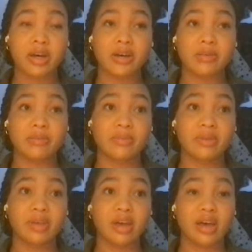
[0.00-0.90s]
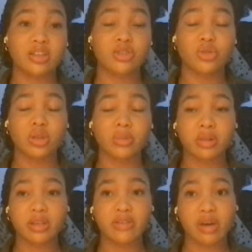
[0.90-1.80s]
Um, I truly
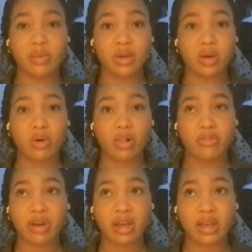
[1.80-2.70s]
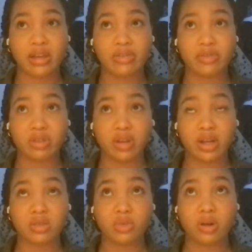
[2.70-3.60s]
believe that we can qualify again for the
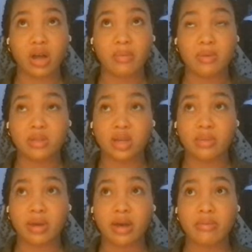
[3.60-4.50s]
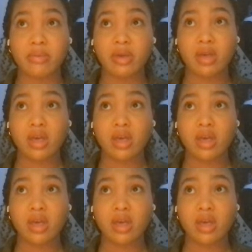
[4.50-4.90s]
next World Cup that's coming up.